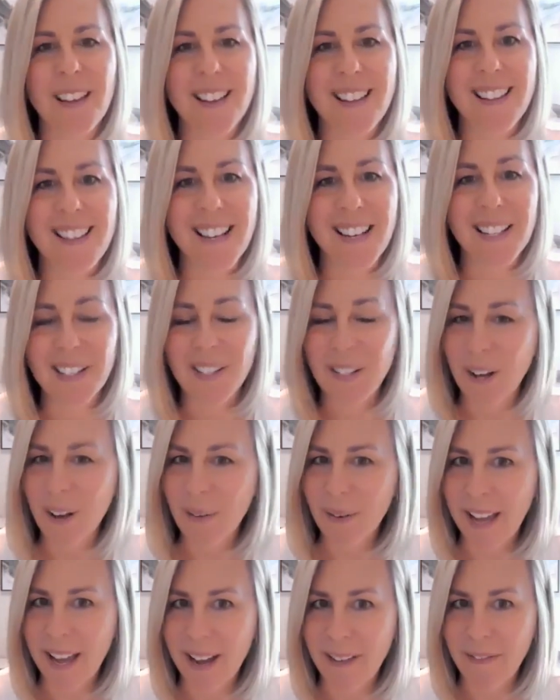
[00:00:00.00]
that is all we
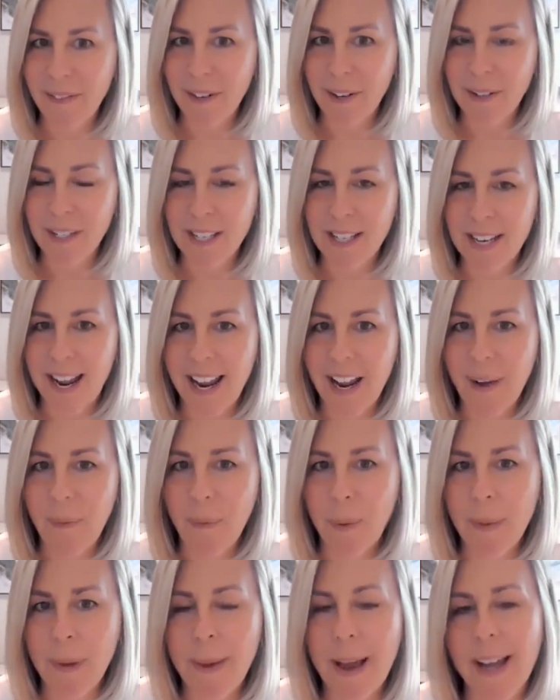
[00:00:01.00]
have for you today. We'll
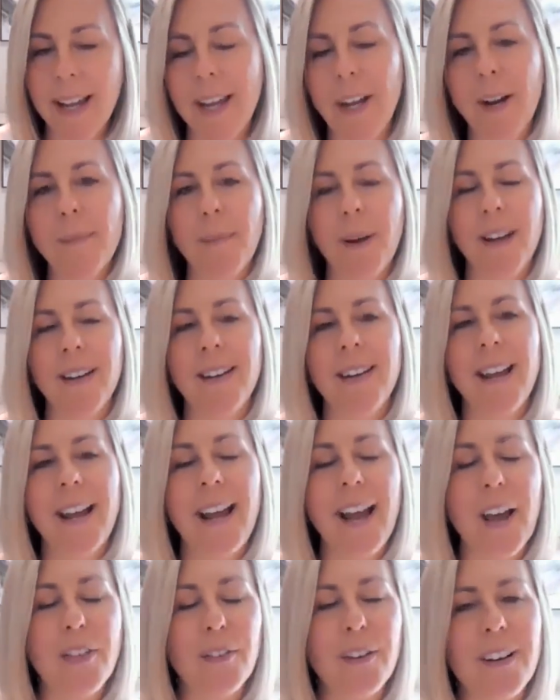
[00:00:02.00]
be back here Monday
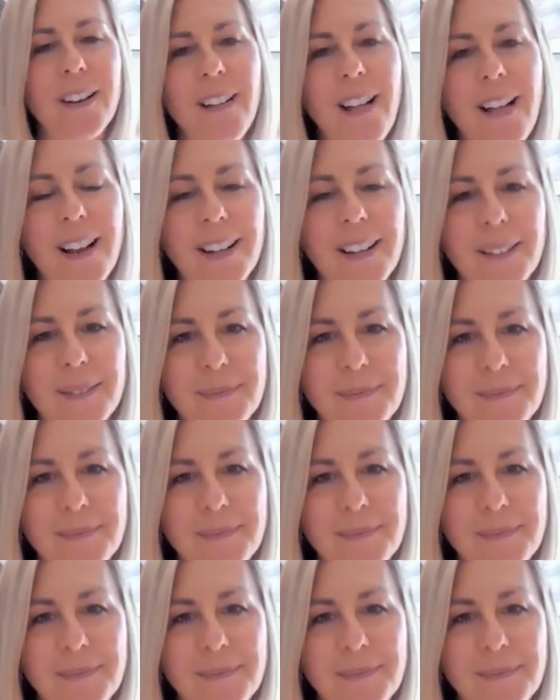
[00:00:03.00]
at 3 o'clock.